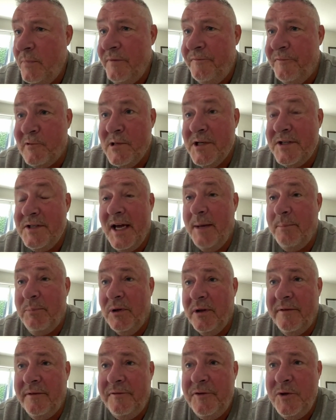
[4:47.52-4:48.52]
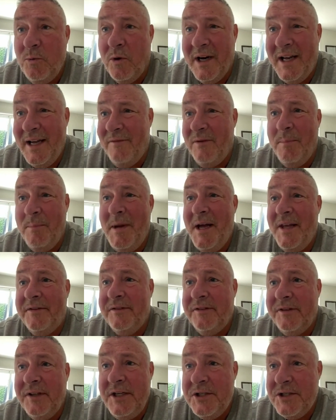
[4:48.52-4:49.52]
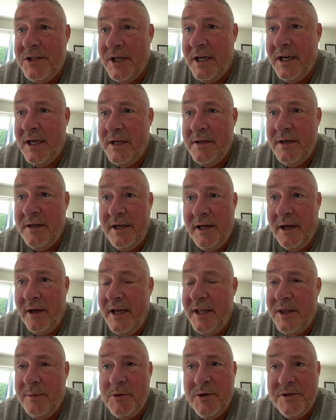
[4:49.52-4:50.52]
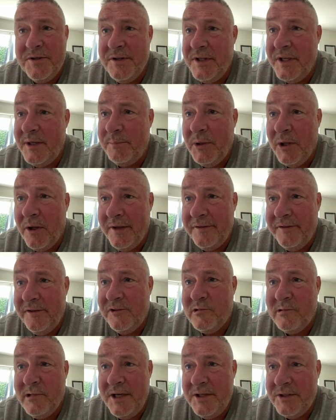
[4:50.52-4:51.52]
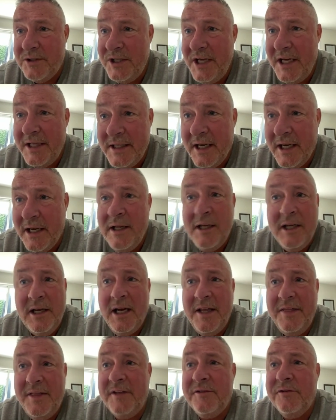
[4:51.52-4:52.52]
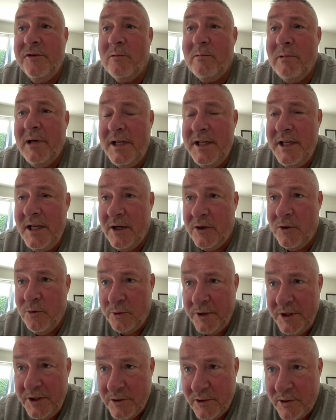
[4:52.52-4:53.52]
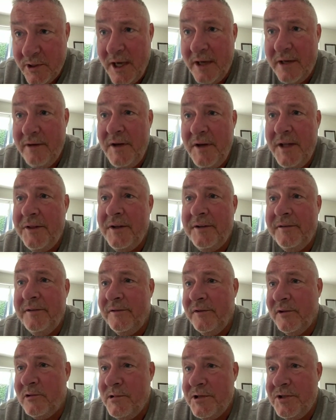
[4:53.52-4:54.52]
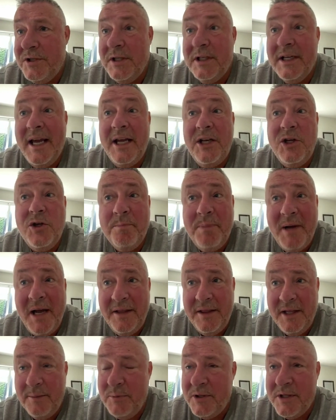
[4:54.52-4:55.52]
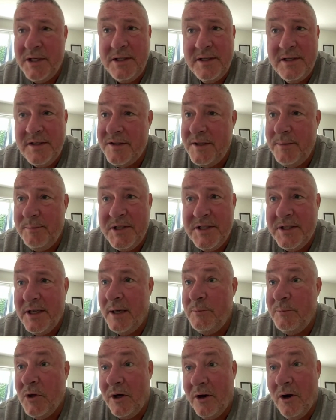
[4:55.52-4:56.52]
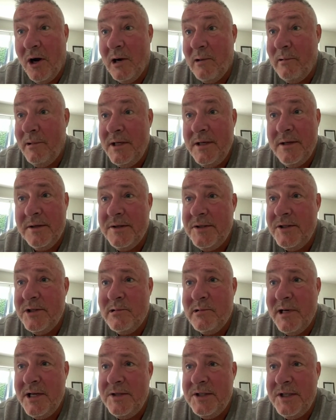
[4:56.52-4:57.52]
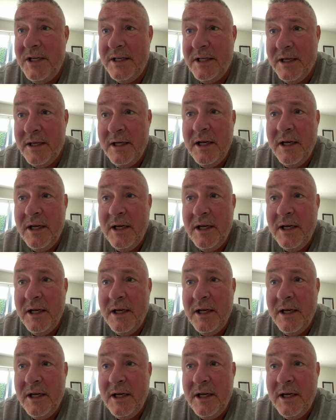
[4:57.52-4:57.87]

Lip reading: For example, if you want to have a maths teacher, and the person that applies is transgender, and that's not really according to your code of ethics as a Christian, can you ban that? But can you just simply say, I'm not hiring you because you're transgender?